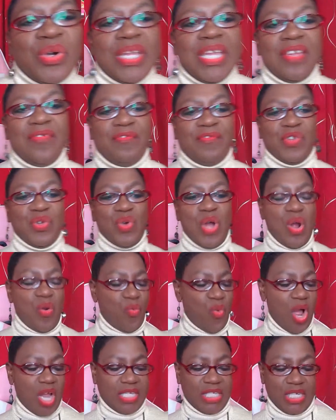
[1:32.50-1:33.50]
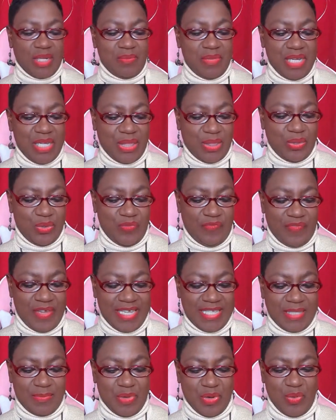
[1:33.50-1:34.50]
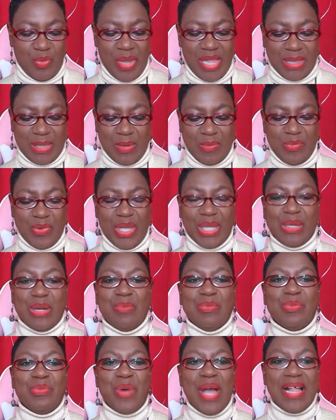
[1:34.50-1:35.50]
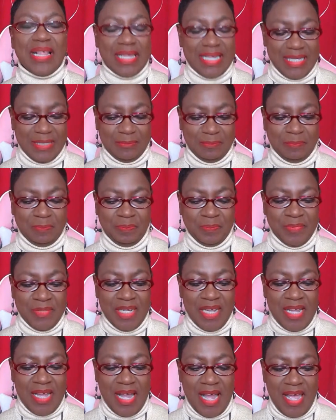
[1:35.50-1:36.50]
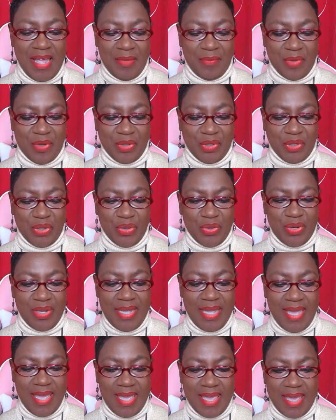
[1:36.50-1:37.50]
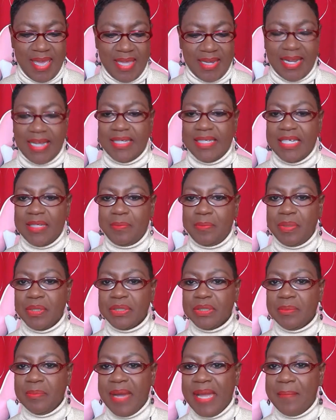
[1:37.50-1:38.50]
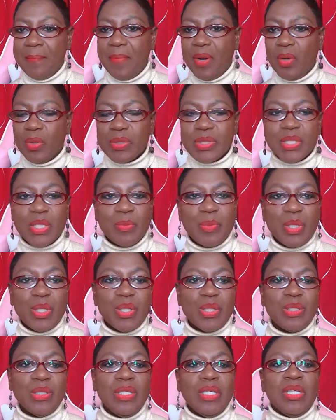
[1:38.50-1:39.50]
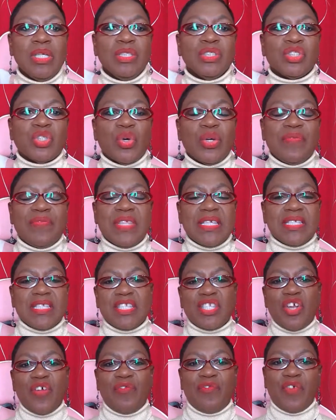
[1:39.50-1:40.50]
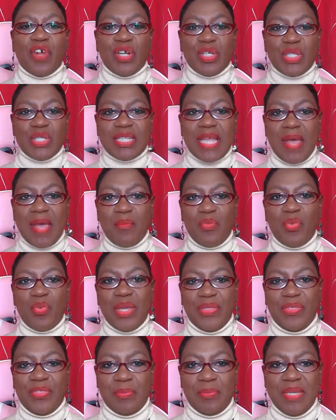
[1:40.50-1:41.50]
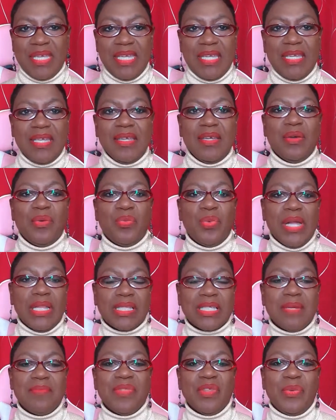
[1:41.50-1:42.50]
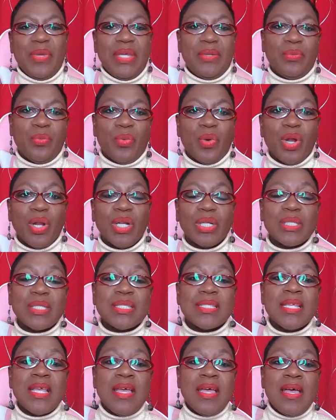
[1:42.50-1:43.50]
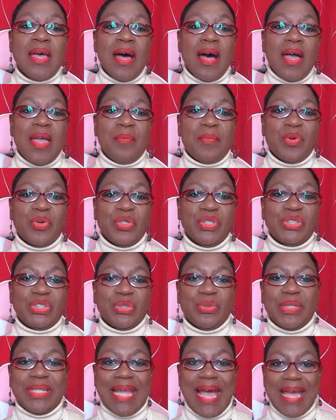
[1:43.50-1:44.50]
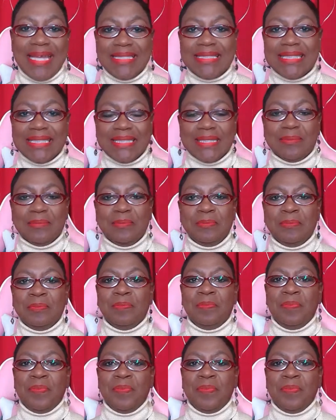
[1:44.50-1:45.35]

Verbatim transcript: if you are watching me through Facebook, welcome, welcome, welcome. I am going to go ahead. I did put my postable. So if this is your first time with me, welcome the way it works. I'm going to show an item